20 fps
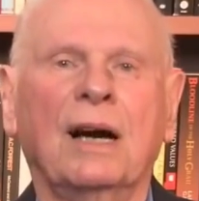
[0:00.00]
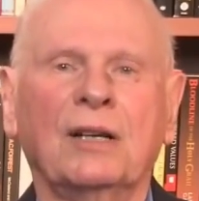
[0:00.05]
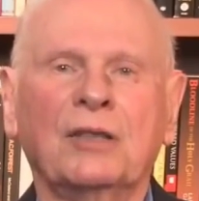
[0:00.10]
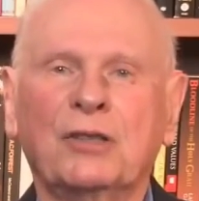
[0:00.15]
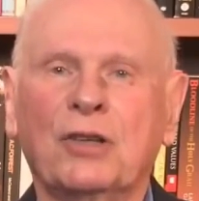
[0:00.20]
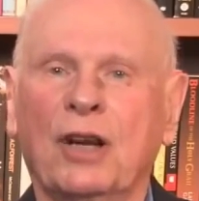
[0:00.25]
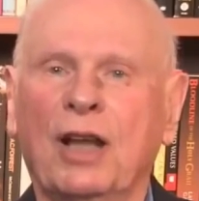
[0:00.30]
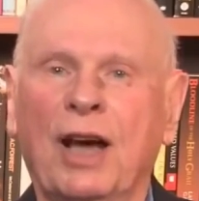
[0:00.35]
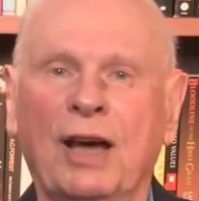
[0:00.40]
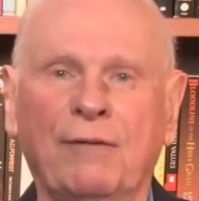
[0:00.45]

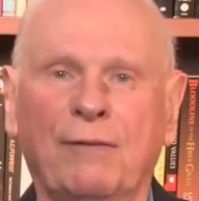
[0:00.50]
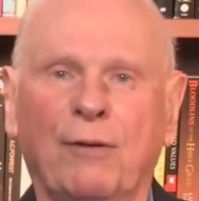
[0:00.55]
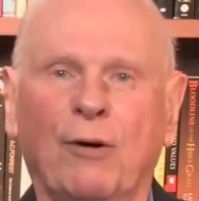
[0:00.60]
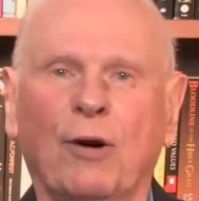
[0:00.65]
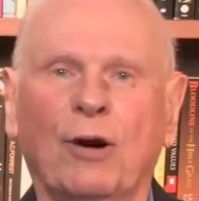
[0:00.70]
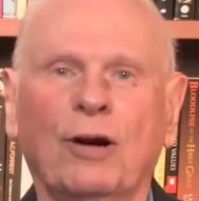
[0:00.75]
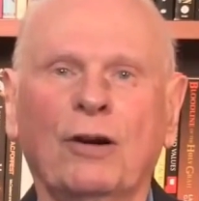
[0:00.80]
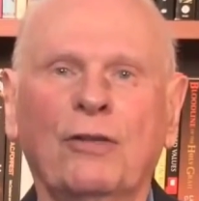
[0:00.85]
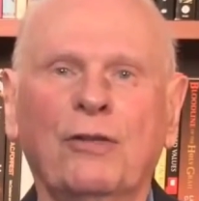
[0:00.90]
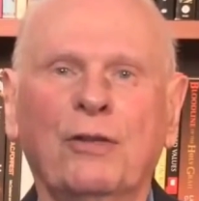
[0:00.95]
on July
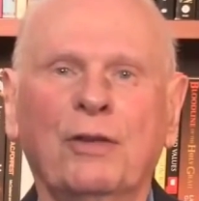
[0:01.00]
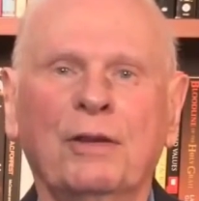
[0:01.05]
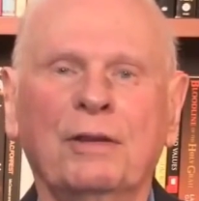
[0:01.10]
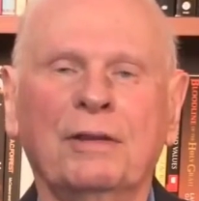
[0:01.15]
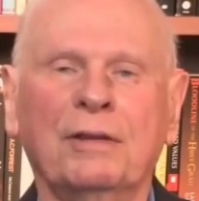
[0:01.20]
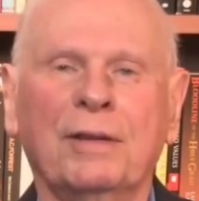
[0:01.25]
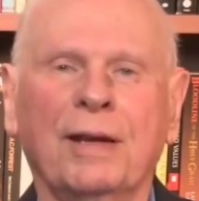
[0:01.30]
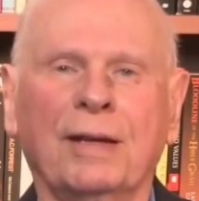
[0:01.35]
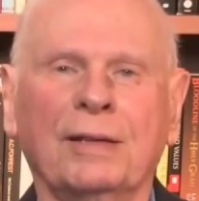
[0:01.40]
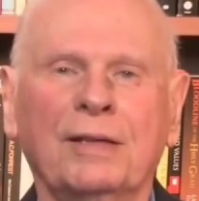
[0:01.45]
4th,
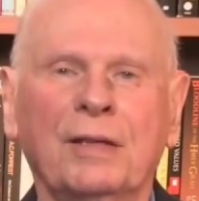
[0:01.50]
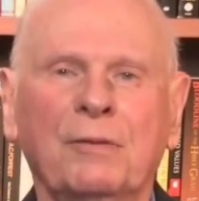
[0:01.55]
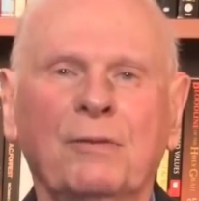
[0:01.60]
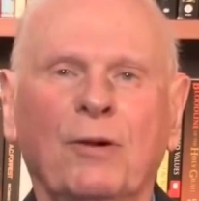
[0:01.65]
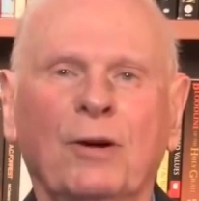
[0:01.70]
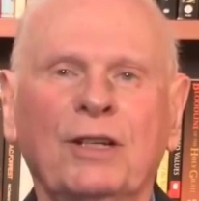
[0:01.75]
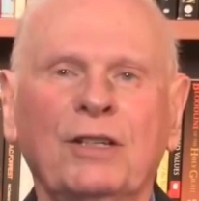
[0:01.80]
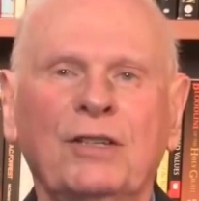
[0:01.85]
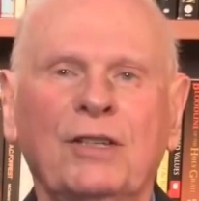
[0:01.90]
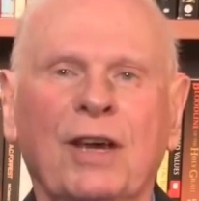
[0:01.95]

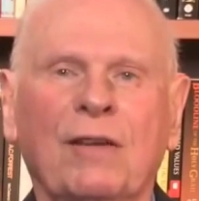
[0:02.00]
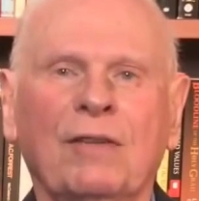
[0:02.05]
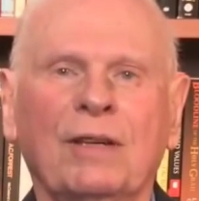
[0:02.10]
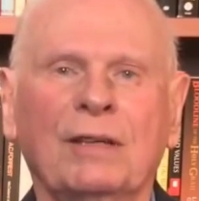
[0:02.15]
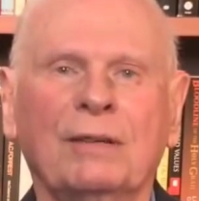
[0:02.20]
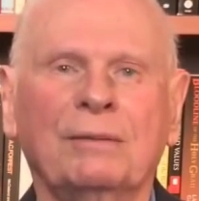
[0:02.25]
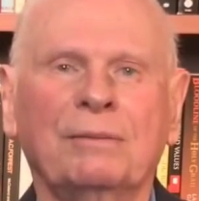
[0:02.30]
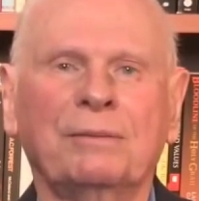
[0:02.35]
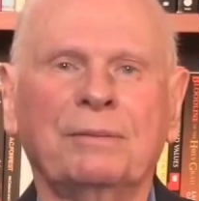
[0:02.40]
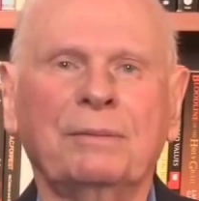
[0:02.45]

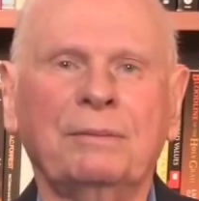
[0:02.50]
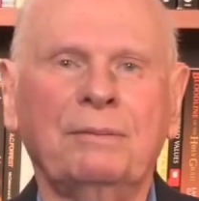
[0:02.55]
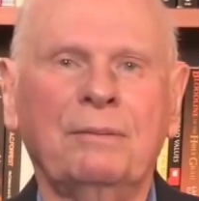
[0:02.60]
1947,